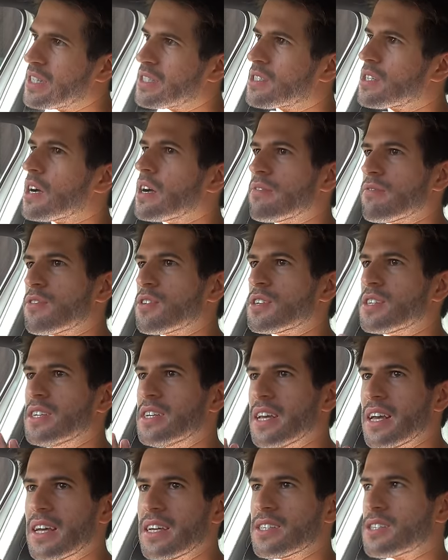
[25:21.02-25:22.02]
It's time for
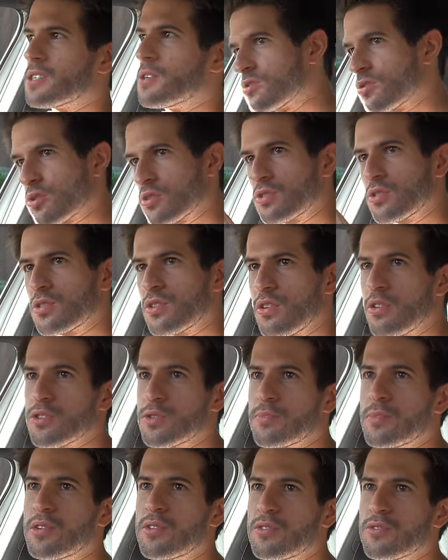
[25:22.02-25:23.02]
today's doctor
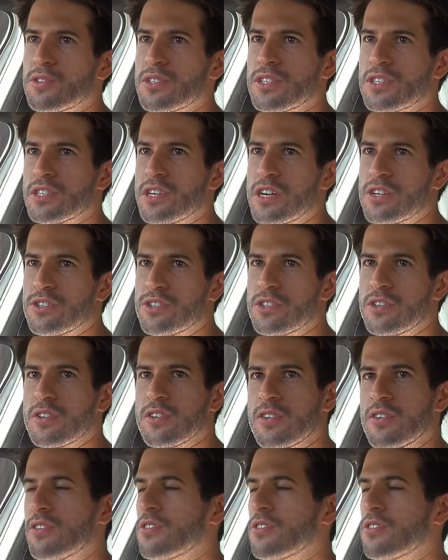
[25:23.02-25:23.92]
hospital discussion